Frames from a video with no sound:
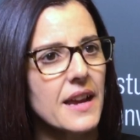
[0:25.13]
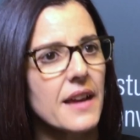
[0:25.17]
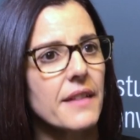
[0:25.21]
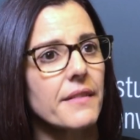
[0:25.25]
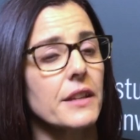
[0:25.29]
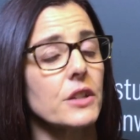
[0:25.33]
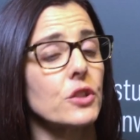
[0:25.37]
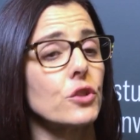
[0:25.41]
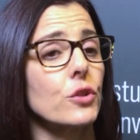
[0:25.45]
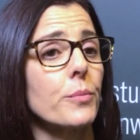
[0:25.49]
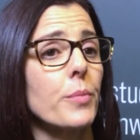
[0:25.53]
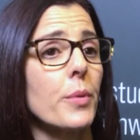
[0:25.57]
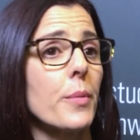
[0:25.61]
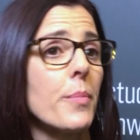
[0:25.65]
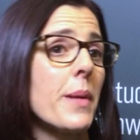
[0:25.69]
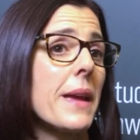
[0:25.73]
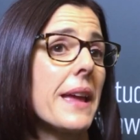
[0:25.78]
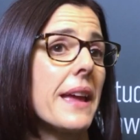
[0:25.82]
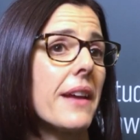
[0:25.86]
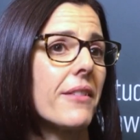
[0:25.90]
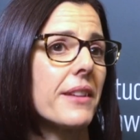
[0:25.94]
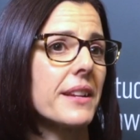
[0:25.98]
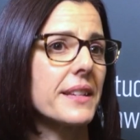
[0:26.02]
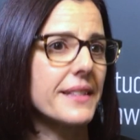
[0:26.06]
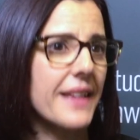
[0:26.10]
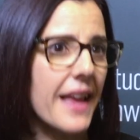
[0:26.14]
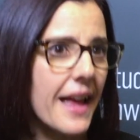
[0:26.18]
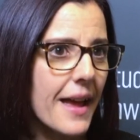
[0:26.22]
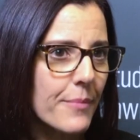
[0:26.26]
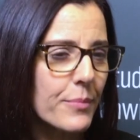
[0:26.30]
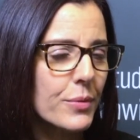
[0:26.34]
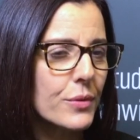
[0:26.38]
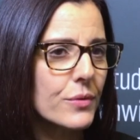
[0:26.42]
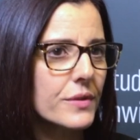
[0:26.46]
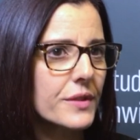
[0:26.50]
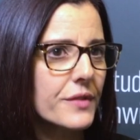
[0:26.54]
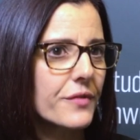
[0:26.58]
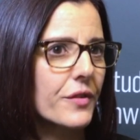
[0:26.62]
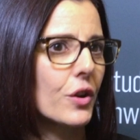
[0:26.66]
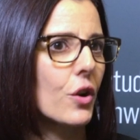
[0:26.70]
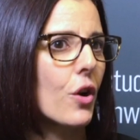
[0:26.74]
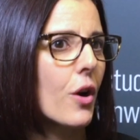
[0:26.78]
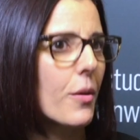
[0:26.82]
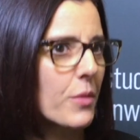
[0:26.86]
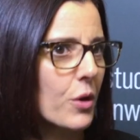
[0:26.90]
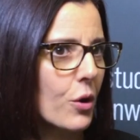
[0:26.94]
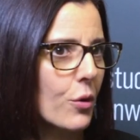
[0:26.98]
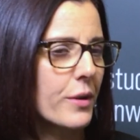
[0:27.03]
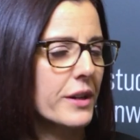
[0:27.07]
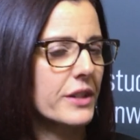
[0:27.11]
They should prepare examples for
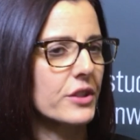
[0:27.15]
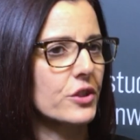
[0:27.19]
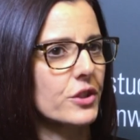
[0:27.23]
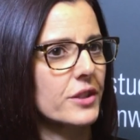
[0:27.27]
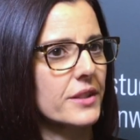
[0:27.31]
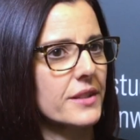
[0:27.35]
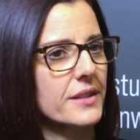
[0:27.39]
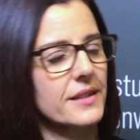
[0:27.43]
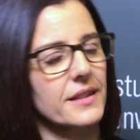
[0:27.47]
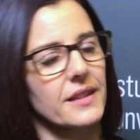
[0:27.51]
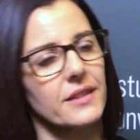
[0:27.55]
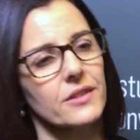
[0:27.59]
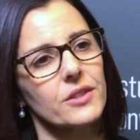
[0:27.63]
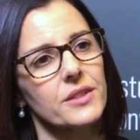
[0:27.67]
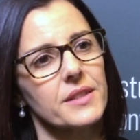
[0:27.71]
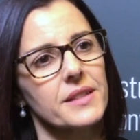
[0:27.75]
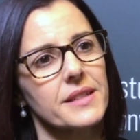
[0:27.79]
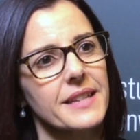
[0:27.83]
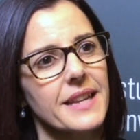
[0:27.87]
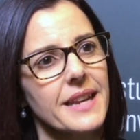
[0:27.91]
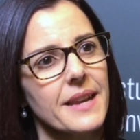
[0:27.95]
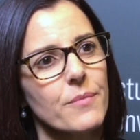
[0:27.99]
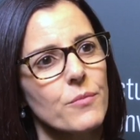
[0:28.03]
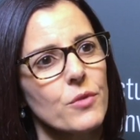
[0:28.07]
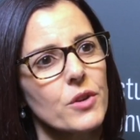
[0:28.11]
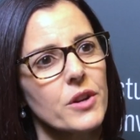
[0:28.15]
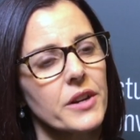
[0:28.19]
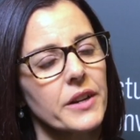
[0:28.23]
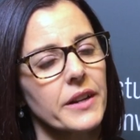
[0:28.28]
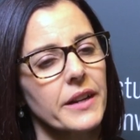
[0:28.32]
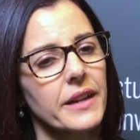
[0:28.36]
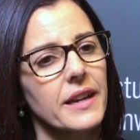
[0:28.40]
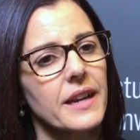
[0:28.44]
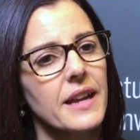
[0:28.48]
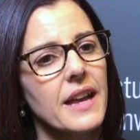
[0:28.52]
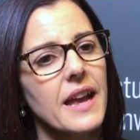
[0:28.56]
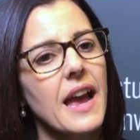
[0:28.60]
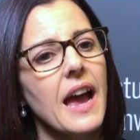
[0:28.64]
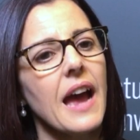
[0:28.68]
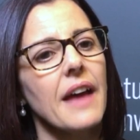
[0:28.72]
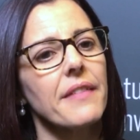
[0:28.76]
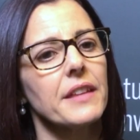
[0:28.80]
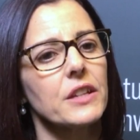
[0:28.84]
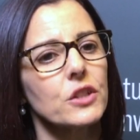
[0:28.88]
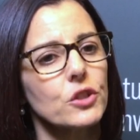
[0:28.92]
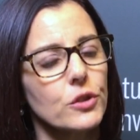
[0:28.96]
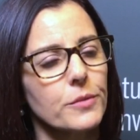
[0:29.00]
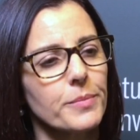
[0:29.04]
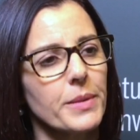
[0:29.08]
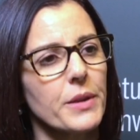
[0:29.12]
common questions such as teamwork, and they
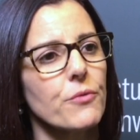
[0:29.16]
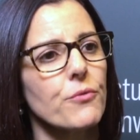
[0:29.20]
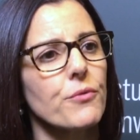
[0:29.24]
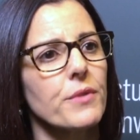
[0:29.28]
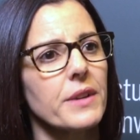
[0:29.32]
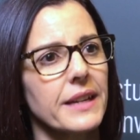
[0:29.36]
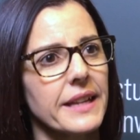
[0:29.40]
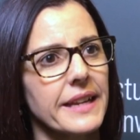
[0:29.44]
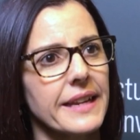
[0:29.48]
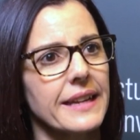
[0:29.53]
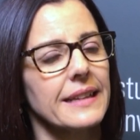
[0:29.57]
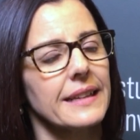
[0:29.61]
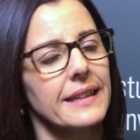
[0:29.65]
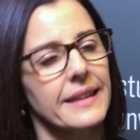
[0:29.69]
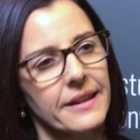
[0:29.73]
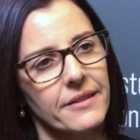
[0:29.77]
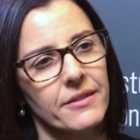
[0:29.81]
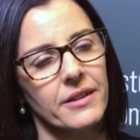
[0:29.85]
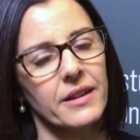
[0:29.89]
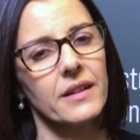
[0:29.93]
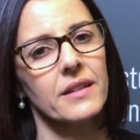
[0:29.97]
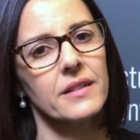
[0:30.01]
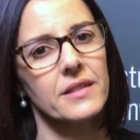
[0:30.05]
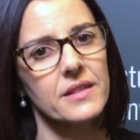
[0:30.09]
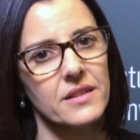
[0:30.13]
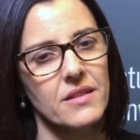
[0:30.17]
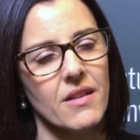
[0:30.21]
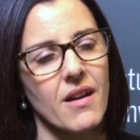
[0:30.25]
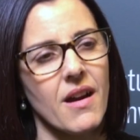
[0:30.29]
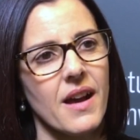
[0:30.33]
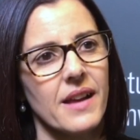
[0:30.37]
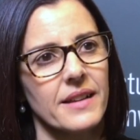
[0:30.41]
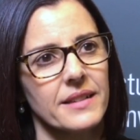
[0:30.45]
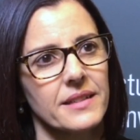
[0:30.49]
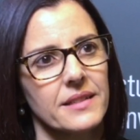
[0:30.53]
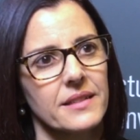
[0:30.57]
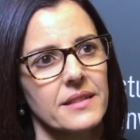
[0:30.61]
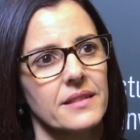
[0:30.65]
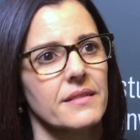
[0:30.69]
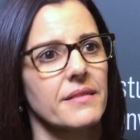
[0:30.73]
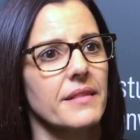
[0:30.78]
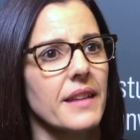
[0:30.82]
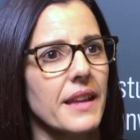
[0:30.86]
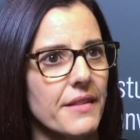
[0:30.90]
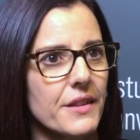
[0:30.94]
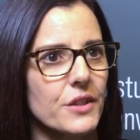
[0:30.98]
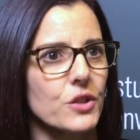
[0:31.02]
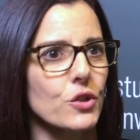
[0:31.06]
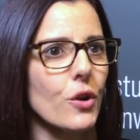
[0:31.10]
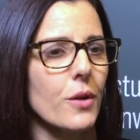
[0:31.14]
should be really clear and concise. They're
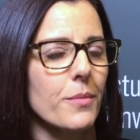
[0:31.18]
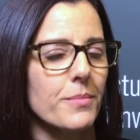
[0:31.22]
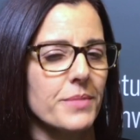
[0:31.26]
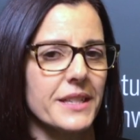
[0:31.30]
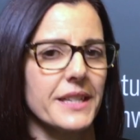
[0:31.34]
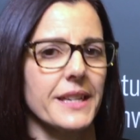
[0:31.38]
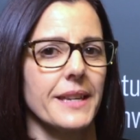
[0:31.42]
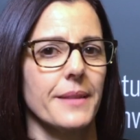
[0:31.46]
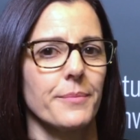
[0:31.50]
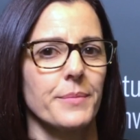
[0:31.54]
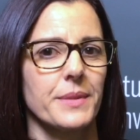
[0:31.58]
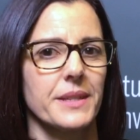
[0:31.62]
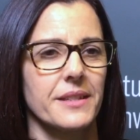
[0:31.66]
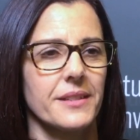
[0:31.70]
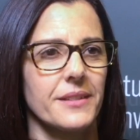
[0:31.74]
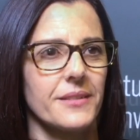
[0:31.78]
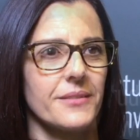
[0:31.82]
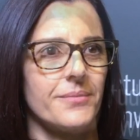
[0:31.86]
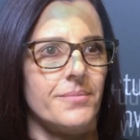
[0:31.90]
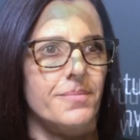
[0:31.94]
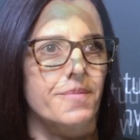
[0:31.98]
the top tips.